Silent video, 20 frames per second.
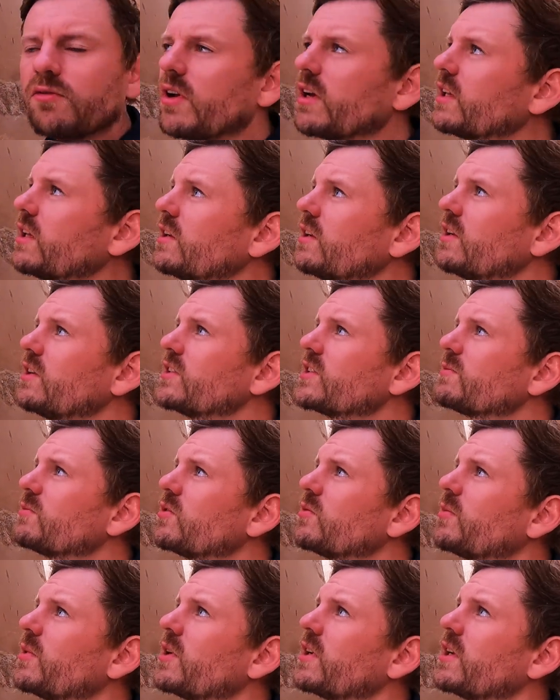
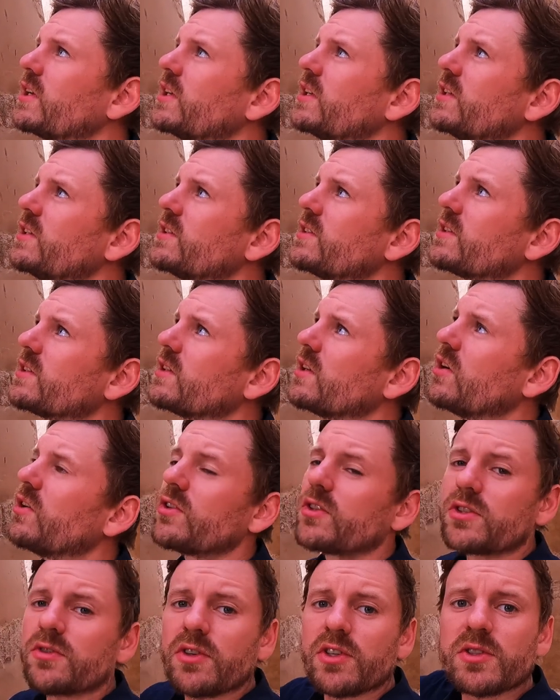recognizable by his
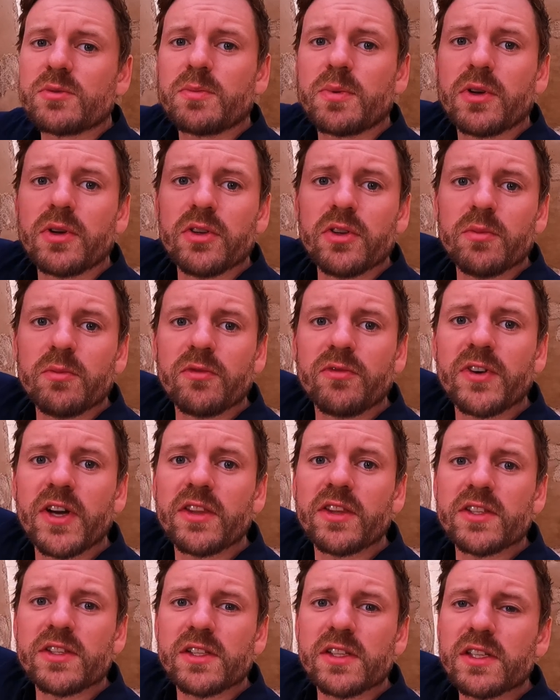ostrich plume
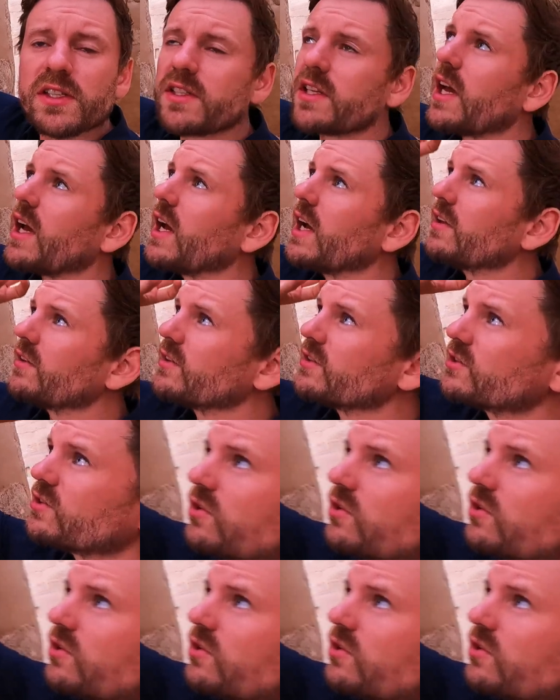feathers in his hat,